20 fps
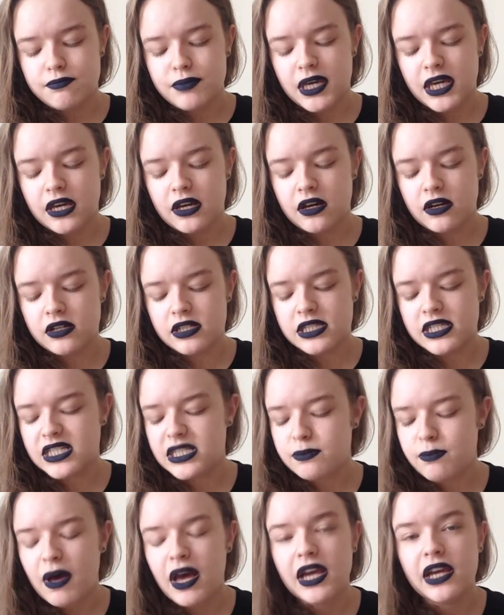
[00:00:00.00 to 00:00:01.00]
Because
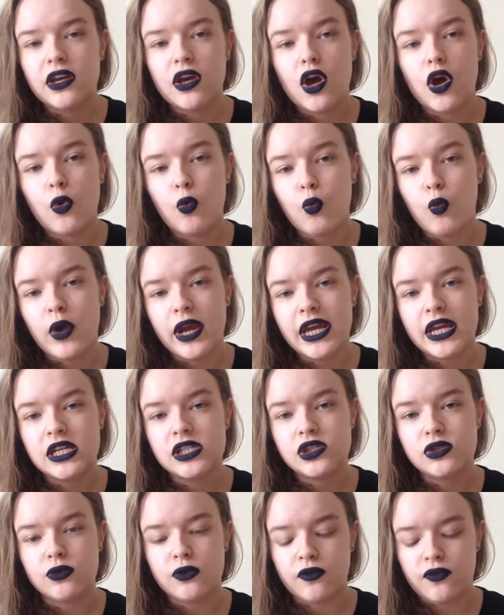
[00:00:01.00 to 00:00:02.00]
despite her
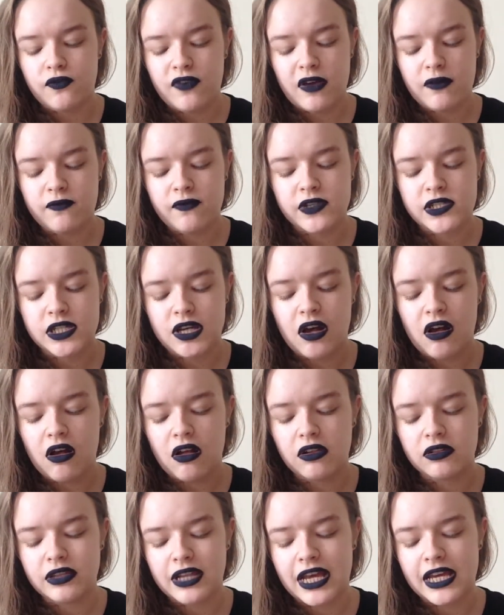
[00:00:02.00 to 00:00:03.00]
weird sort of femme
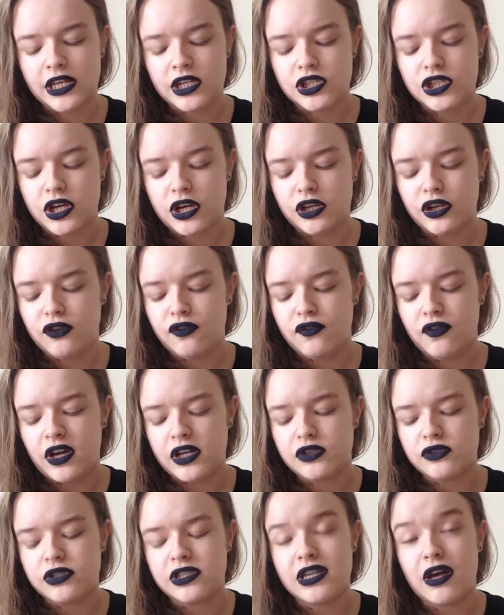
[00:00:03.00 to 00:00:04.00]
fatale nature, you
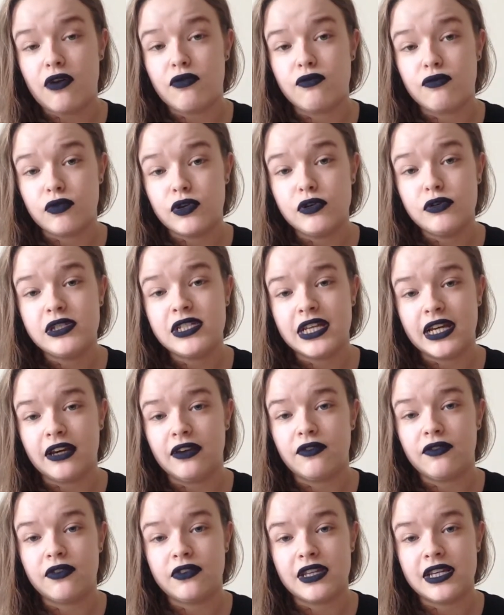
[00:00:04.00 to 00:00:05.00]
find yourself
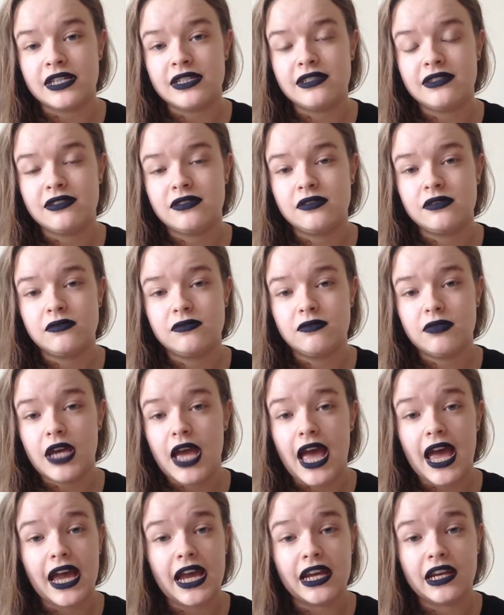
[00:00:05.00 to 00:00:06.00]
rooting for this
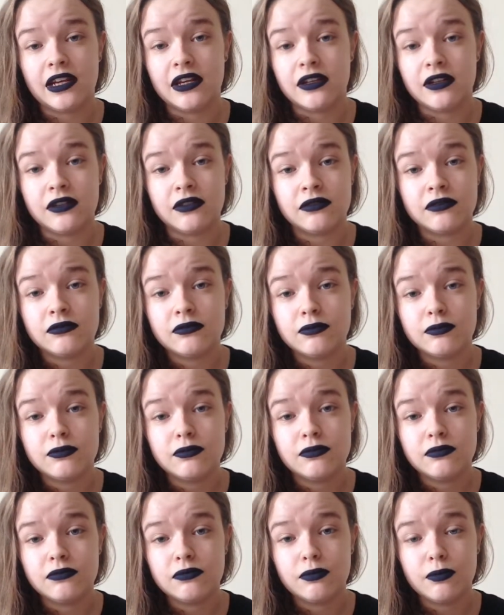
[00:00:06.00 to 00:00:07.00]
alien
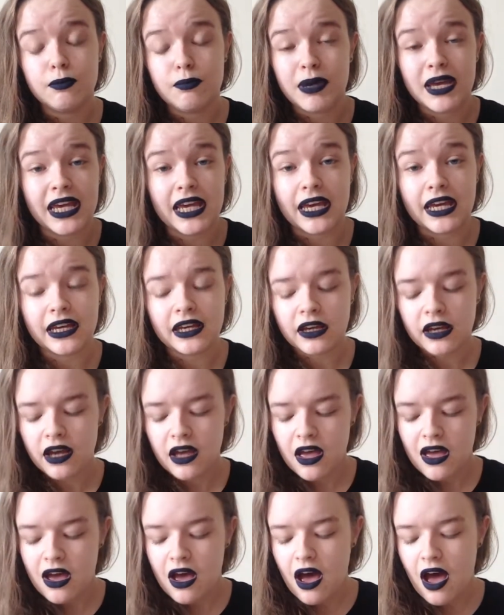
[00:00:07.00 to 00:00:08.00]
being.
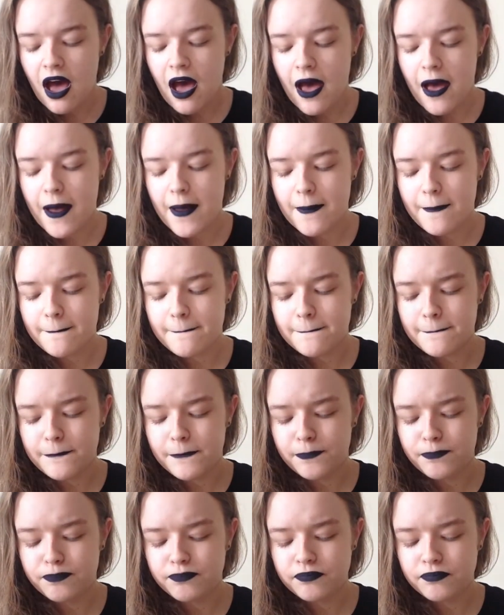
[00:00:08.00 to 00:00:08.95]
And,